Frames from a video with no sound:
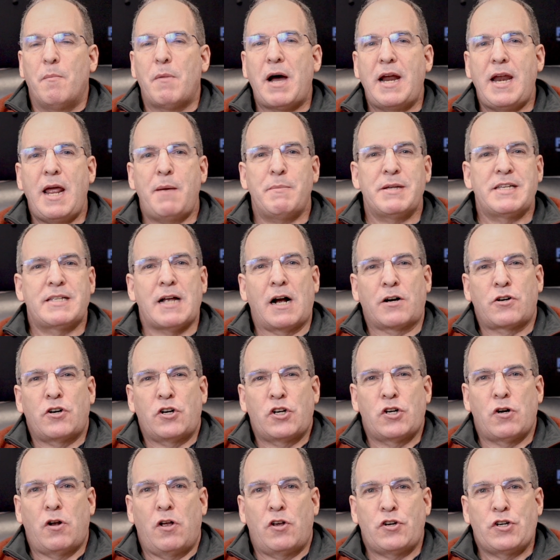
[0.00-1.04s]
My name is Dr.
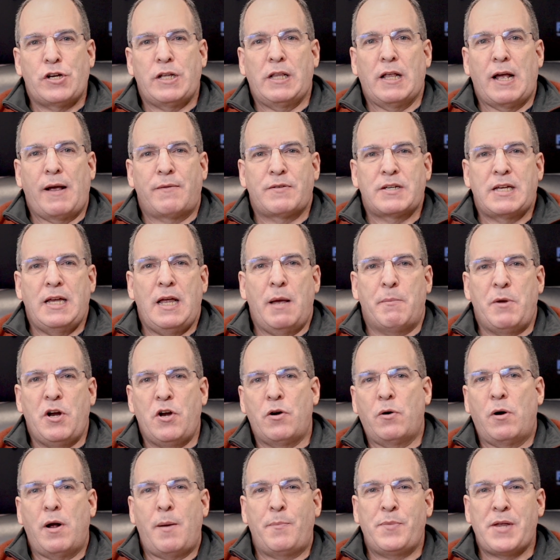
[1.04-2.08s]
Charles Shidlofsky. I'm a
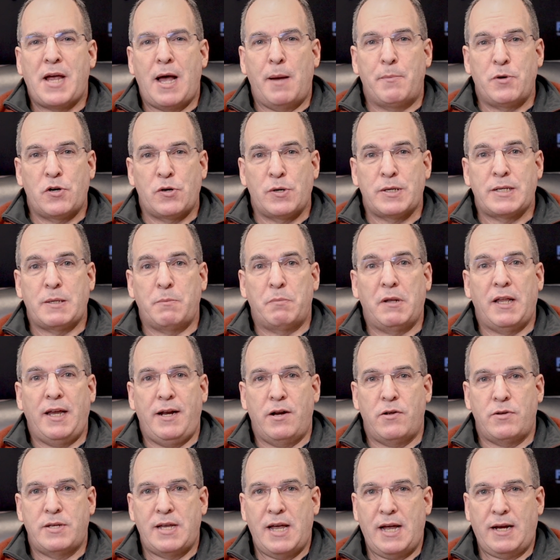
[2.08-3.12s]
neurooptometrist in
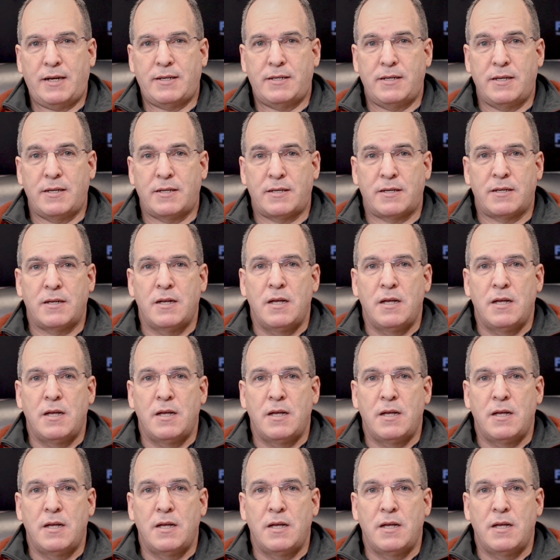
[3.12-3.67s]
Plano, Texas.